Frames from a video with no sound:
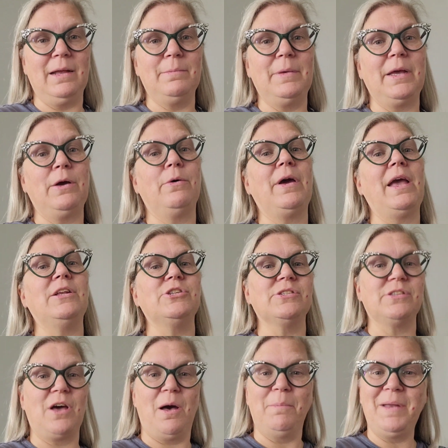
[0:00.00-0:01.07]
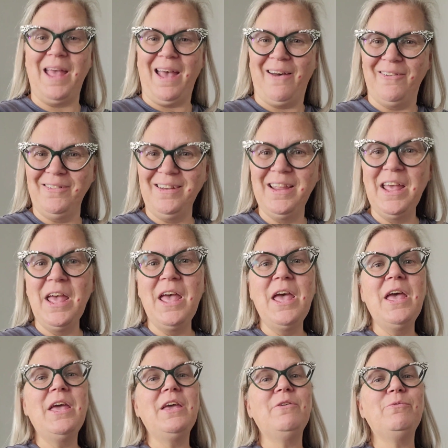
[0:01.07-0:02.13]
I'm like, okay, just calm down.
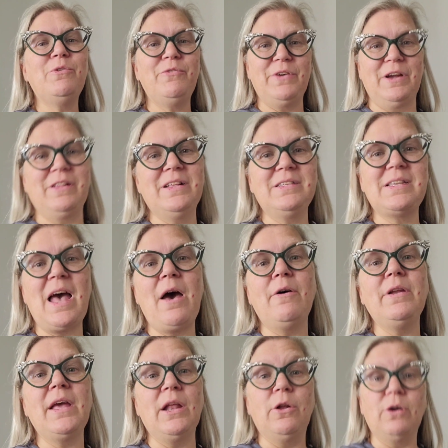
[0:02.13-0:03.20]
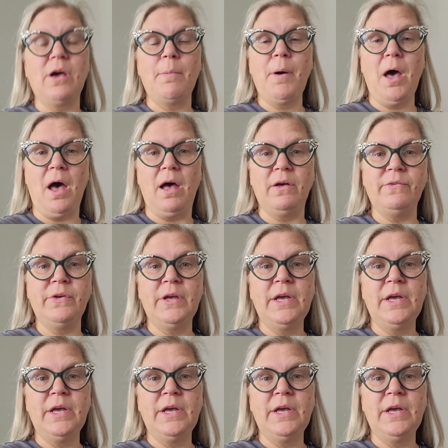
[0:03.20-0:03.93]
We'll figure this out. It'll come off.